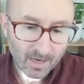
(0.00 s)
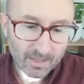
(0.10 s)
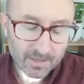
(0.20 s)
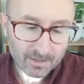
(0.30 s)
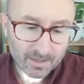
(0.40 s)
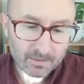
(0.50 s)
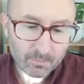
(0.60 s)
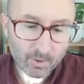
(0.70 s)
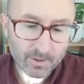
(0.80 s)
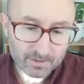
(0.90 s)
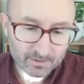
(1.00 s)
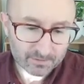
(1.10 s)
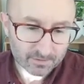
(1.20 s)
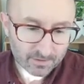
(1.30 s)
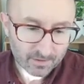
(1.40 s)
And then a key point is
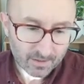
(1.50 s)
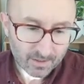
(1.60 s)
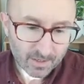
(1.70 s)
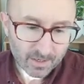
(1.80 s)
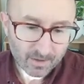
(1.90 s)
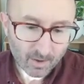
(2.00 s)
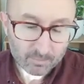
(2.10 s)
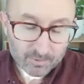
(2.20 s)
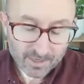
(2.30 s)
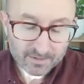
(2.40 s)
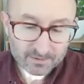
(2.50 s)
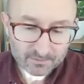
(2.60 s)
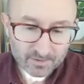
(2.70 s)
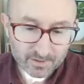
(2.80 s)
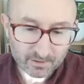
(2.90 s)
that
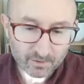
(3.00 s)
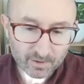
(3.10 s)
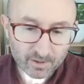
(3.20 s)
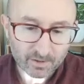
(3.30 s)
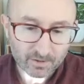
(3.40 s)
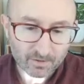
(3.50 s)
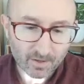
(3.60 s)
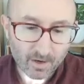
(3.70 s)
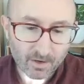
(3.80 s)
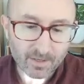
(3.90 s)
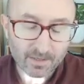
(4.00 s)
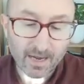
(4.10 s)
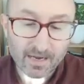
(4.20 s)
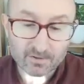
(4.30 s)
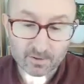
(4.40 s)
objectively looking at how they
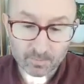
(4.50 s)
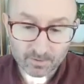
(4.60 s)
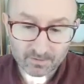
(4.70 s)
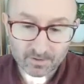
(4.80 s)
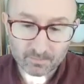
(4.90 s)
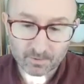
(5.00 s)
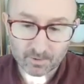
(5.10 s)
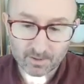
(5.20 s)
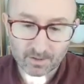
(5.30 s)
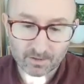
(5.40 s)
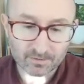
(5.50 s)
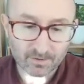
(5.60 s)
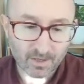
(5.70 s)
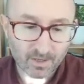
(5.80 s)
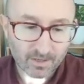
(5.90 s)
catch up on sleep at weekends,
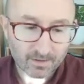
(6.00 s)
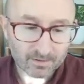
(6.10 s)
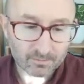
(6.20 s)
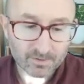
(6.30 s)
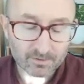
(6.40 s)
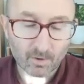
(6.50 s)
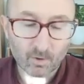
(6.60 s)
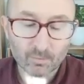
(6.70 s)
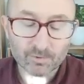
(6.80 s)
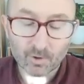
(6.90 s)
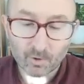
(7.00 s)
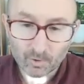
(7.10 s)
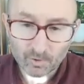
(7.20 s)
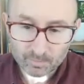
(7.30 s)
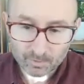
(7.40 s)
this means that almost all the